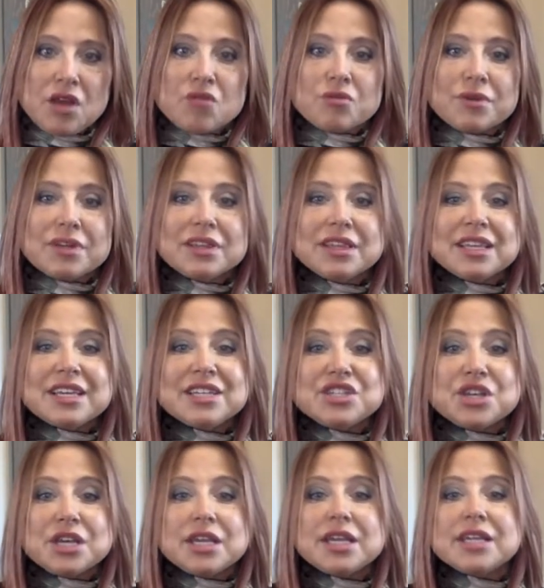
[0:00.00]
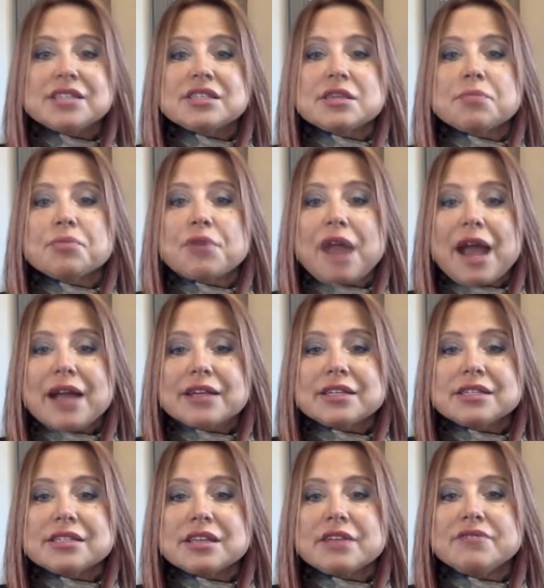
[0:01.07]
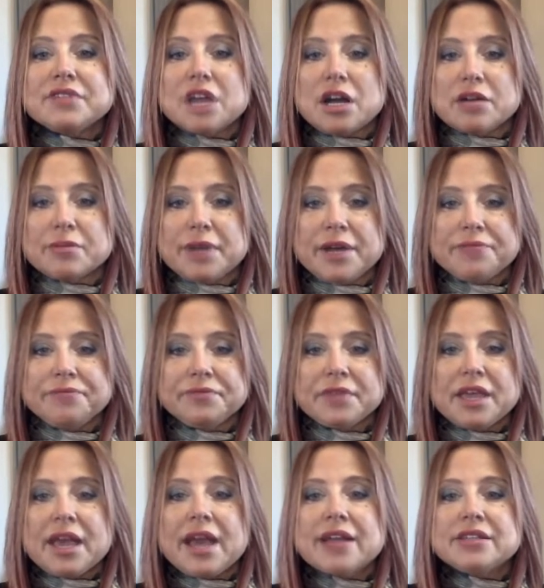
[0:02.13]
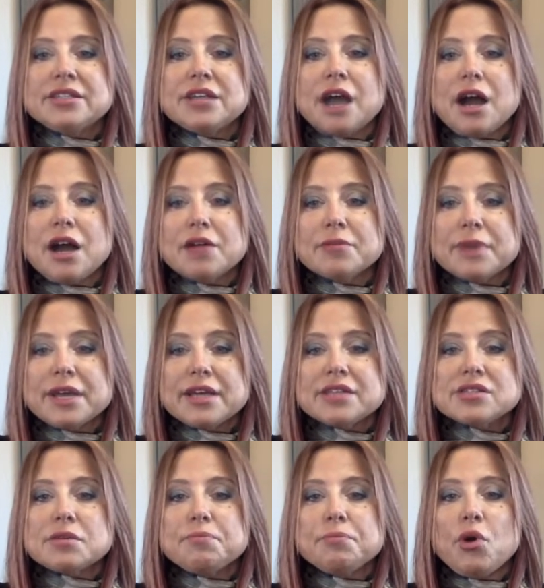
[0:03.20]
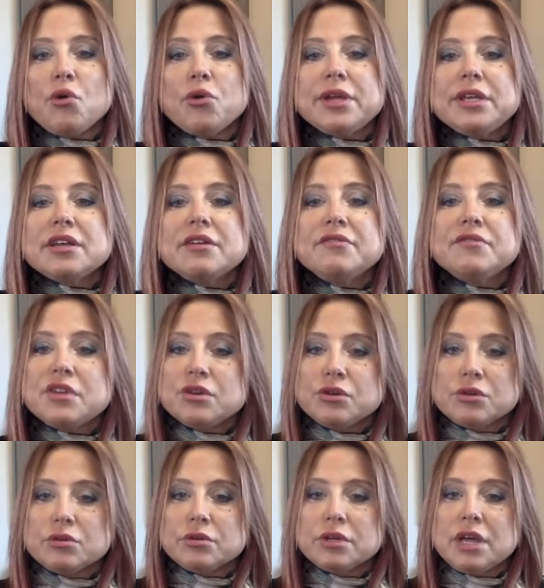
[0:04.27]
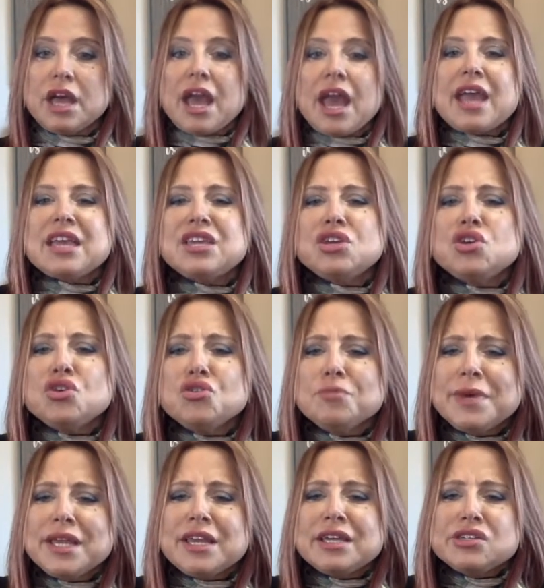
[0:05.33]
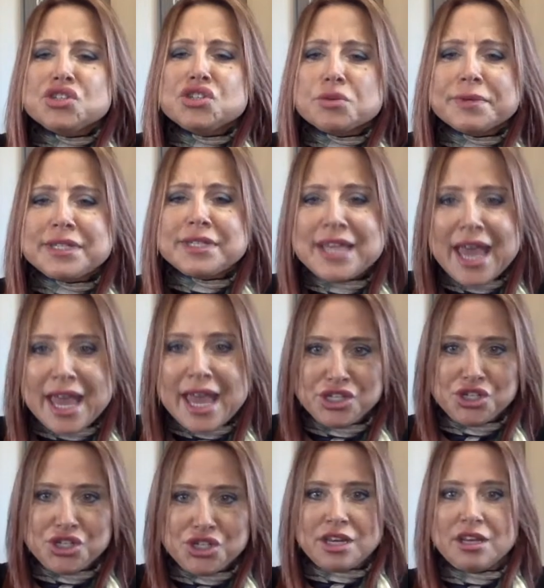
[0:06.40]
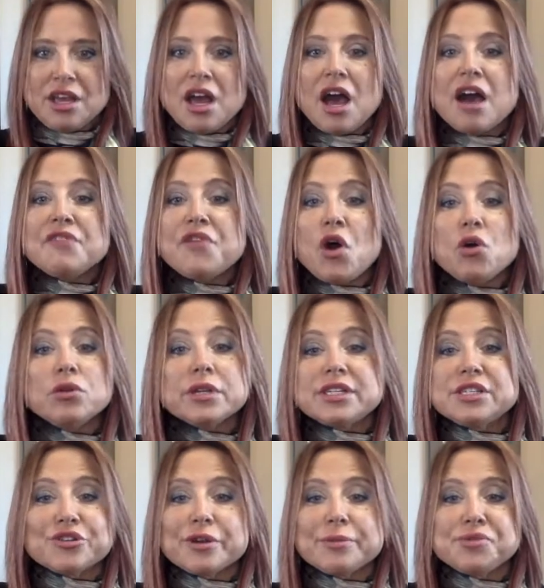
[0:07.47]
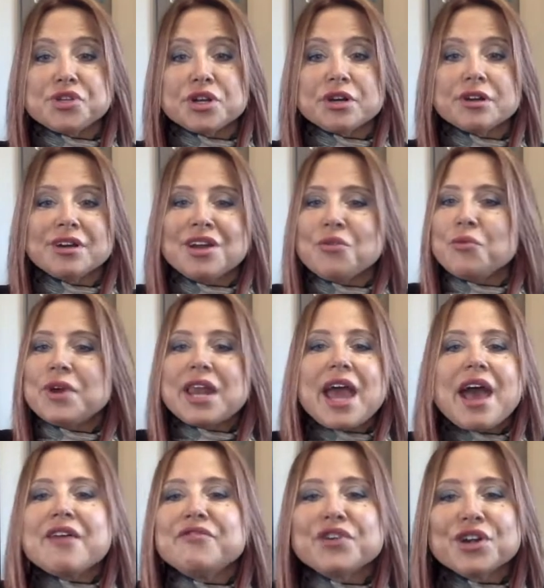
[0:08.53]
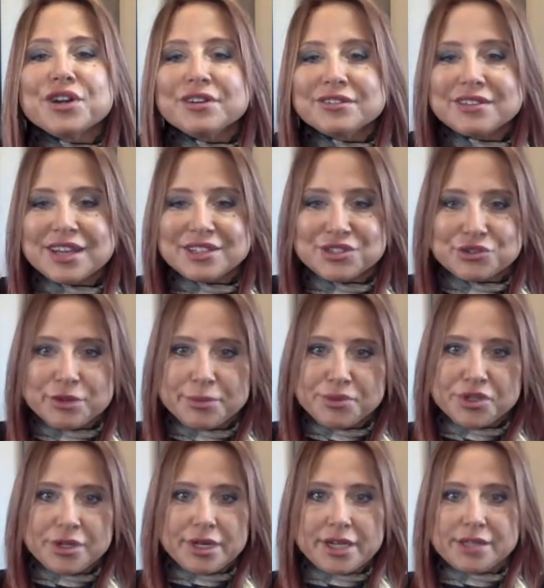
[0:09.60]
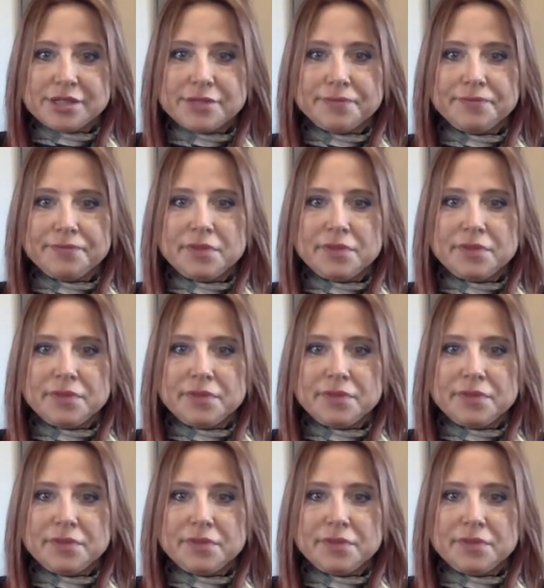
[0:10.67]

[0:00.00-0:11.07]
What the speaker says: Religion is the practice of dogma, and dogma is a point of view, a human interpretation of Holy Scripture, whatever that Scripture is.